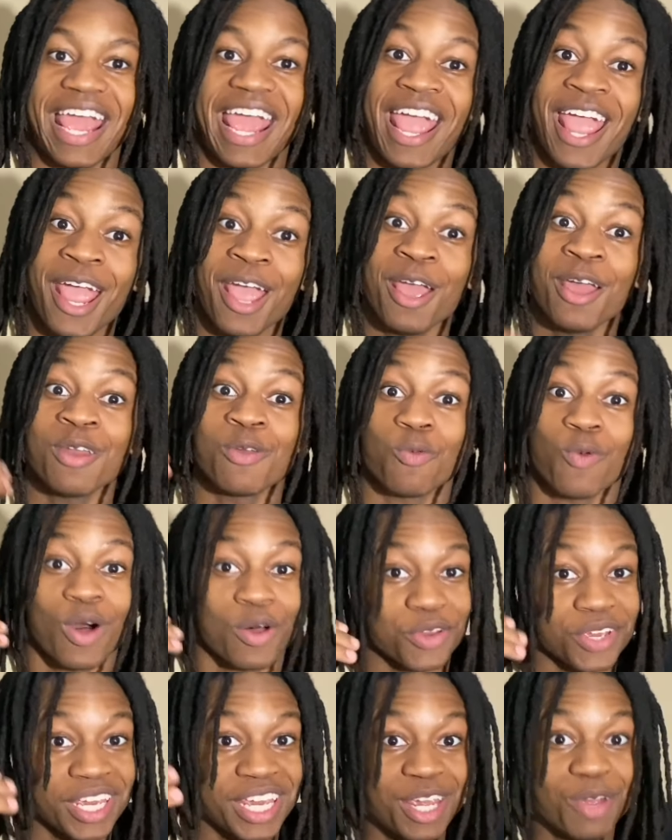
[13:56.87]
and
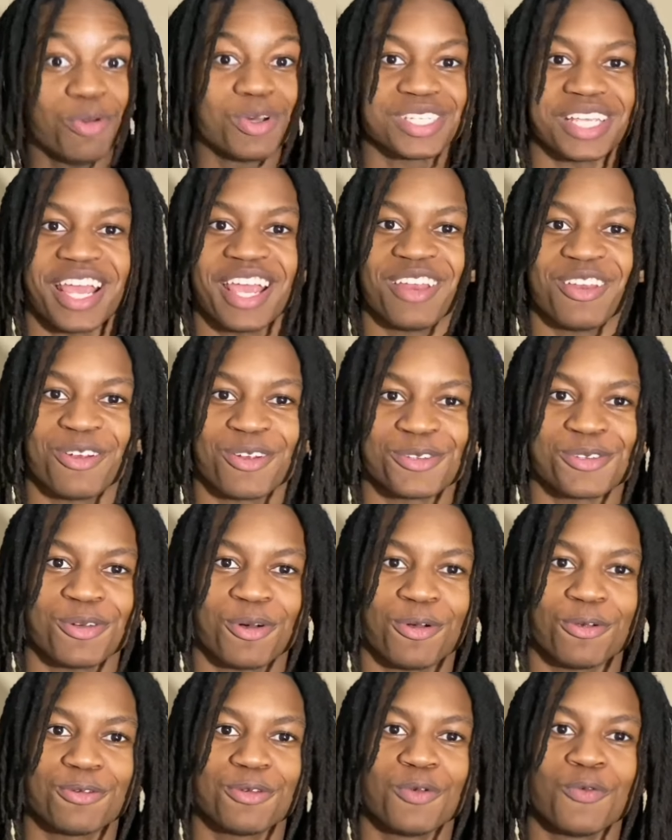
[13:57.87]
while he was 8 years
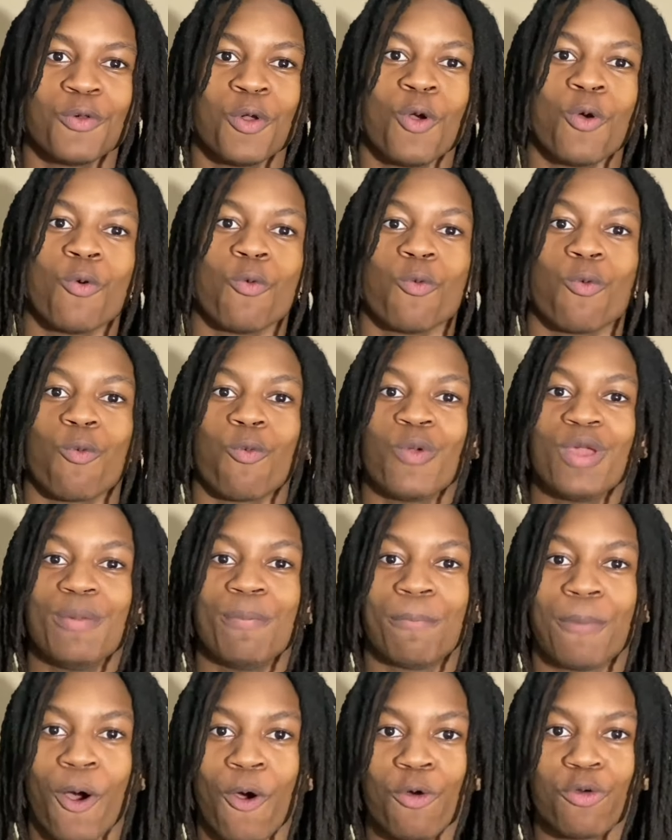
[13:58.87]
old, we
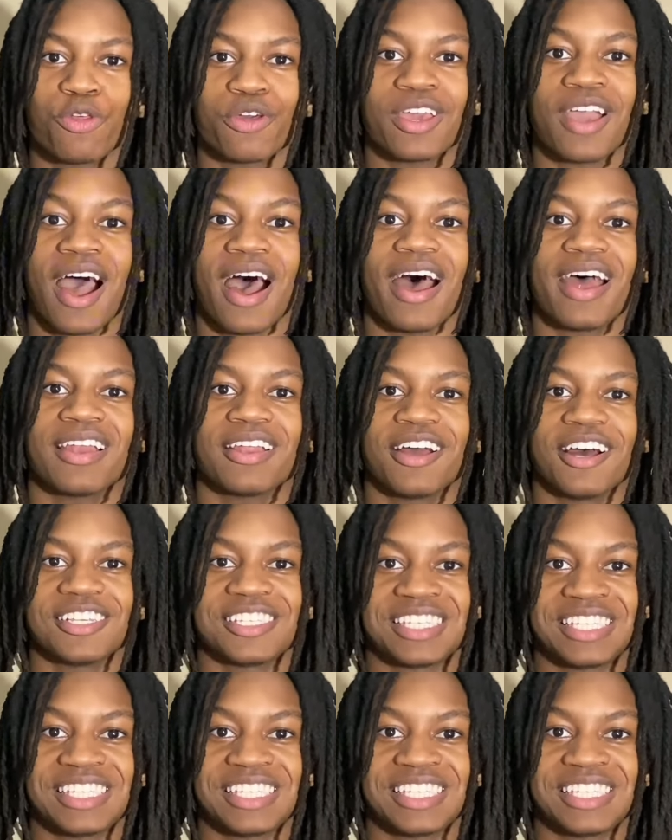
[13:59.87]
both got